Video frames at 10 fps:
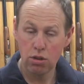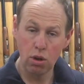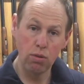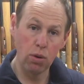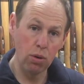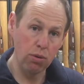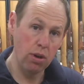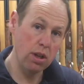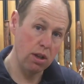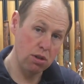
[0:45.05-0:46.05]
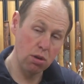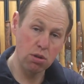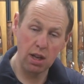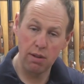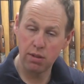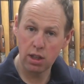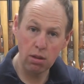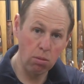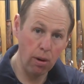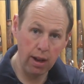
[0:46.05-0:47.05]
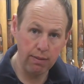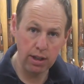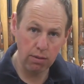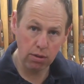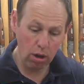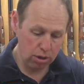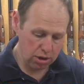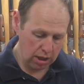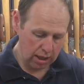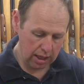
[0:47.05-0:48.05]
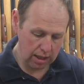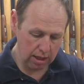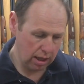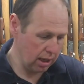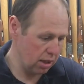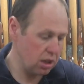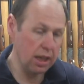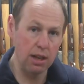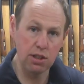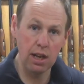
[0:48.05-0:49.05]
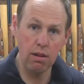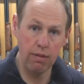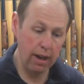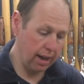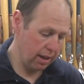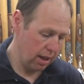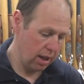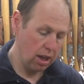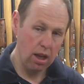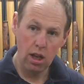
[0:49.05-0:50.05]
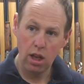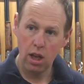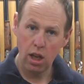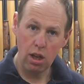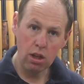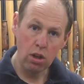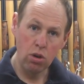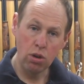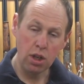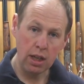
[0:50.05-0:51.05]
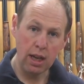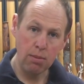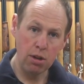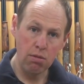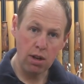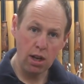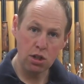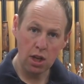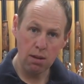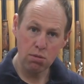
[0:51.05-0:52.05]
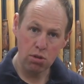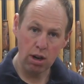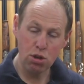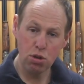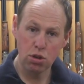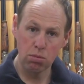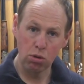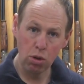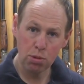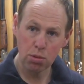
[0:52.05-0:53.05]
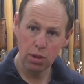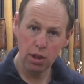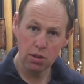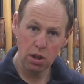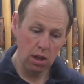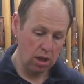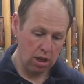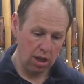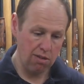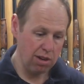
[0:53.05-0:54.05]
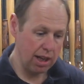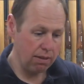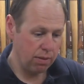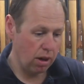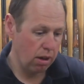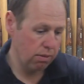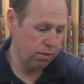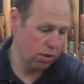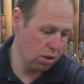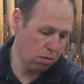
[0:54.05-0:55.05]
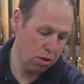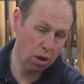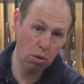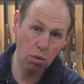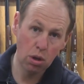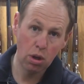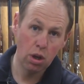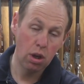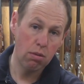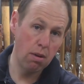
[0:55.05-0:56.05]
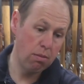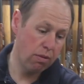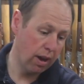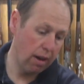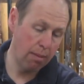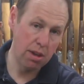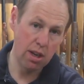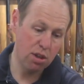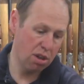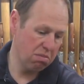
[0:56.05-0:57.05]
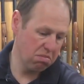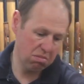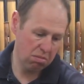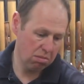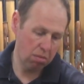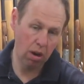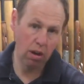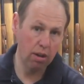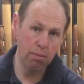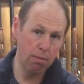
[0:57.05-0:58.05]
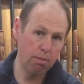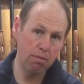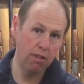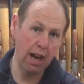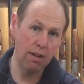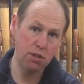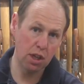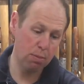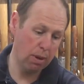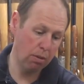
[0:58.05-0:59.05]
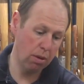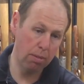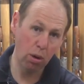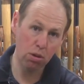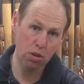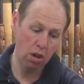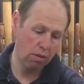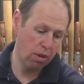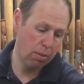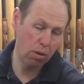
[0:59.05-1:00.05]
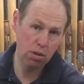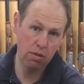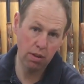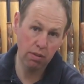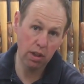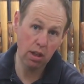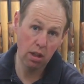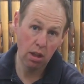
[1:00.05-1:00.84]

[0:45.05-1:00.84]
243, your 270, whatever you've got in a Tikka centerfire. And you can get a bit of range time, try and shoot some groups with it. And really for 2.2 rimfire ammunition, what are the 5-6 pounder box for a box of 50?